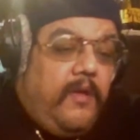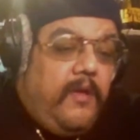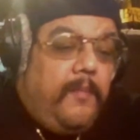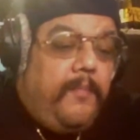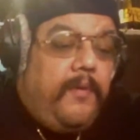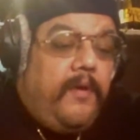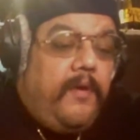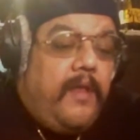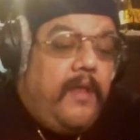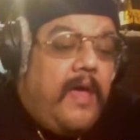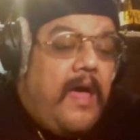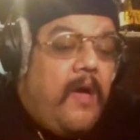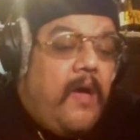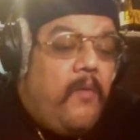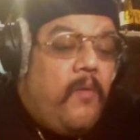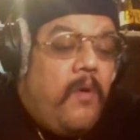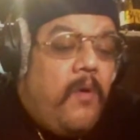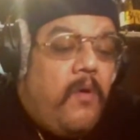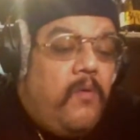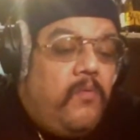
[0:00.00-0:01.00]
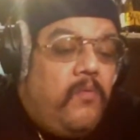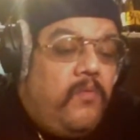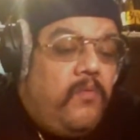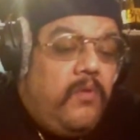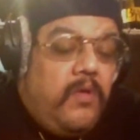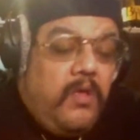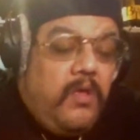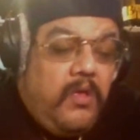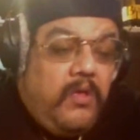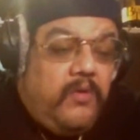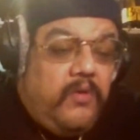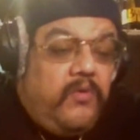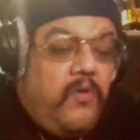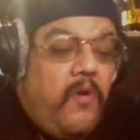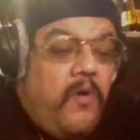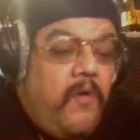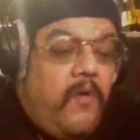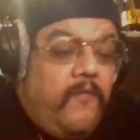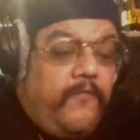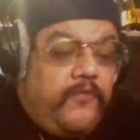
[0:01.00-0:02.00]
but I won't
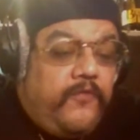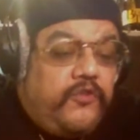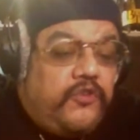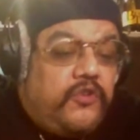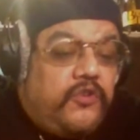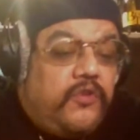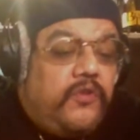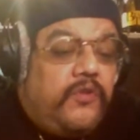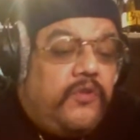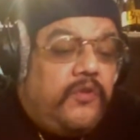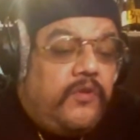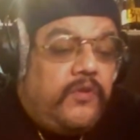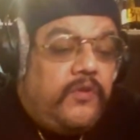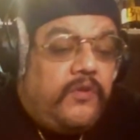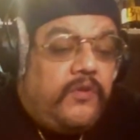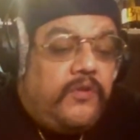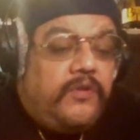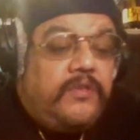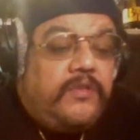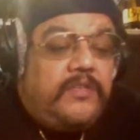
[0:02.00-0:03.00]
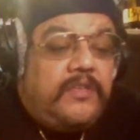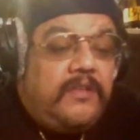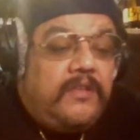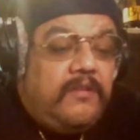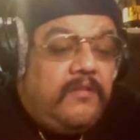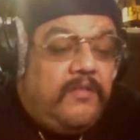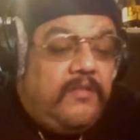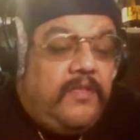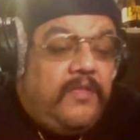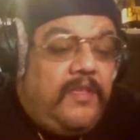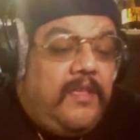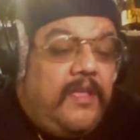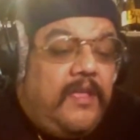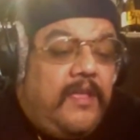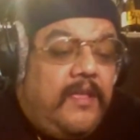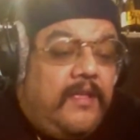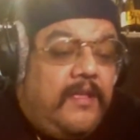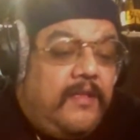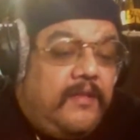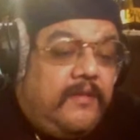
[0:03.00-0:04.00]
know for sure till the
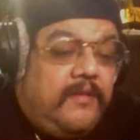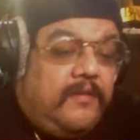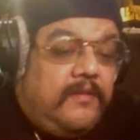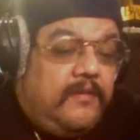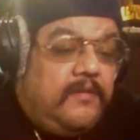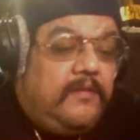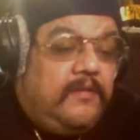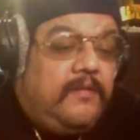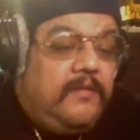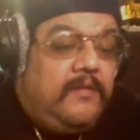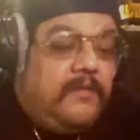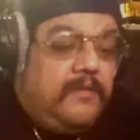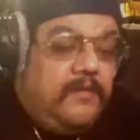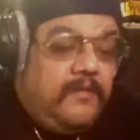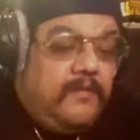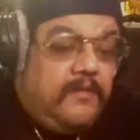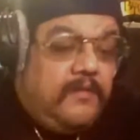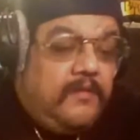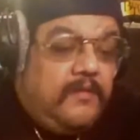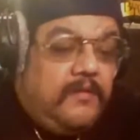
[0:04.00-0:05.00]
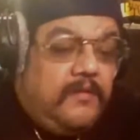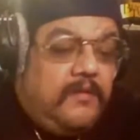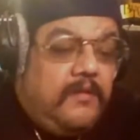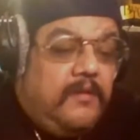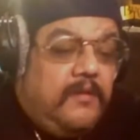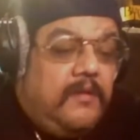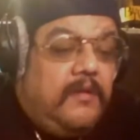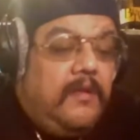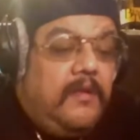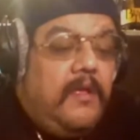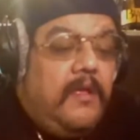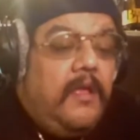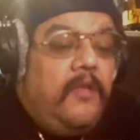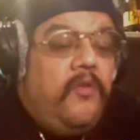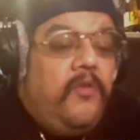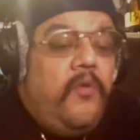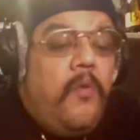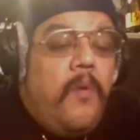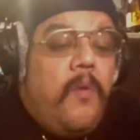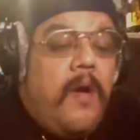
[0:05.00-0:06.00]
end.
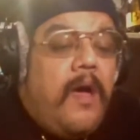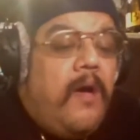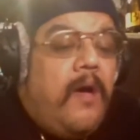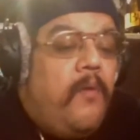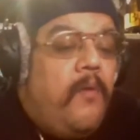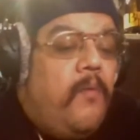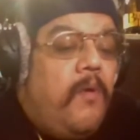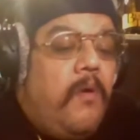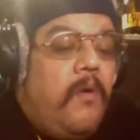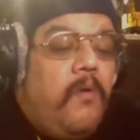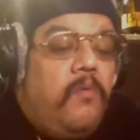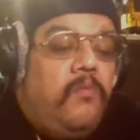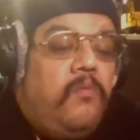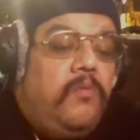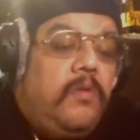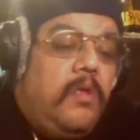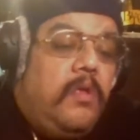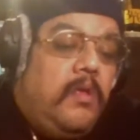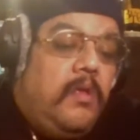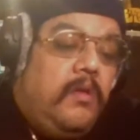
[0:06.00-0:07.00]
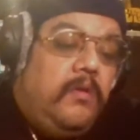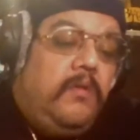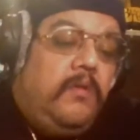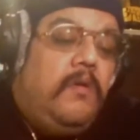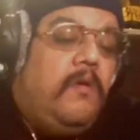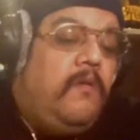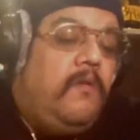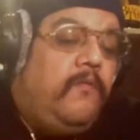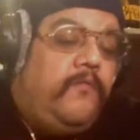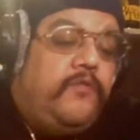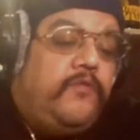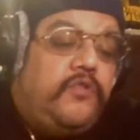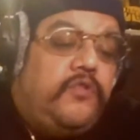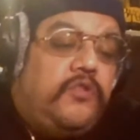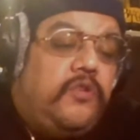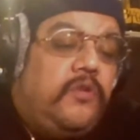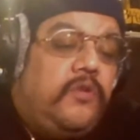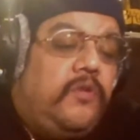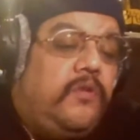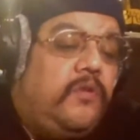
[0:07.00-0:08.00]
No, I won't know for
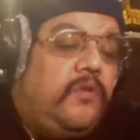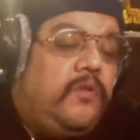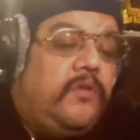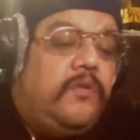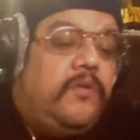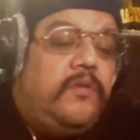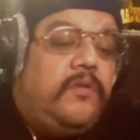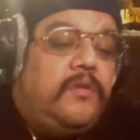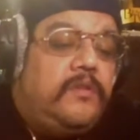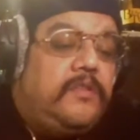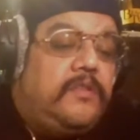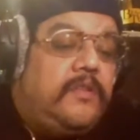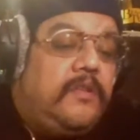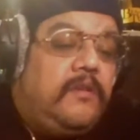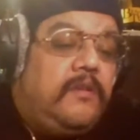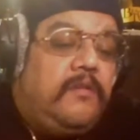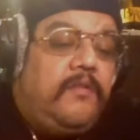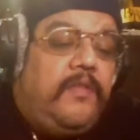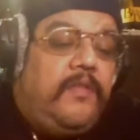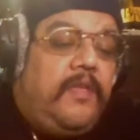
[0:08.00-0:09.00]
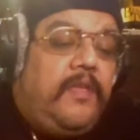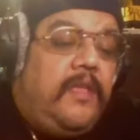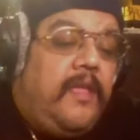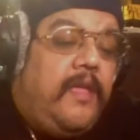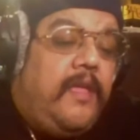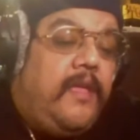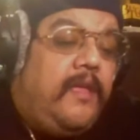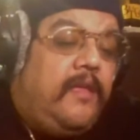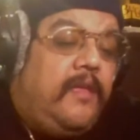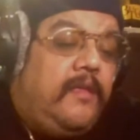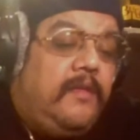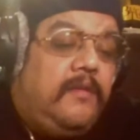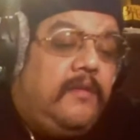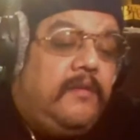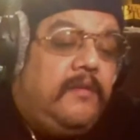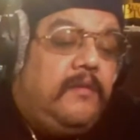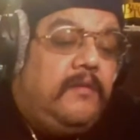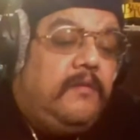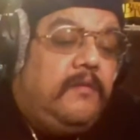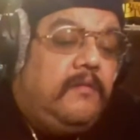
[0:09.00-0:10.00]
sure till the
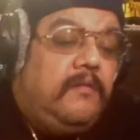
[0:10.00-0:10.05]
end.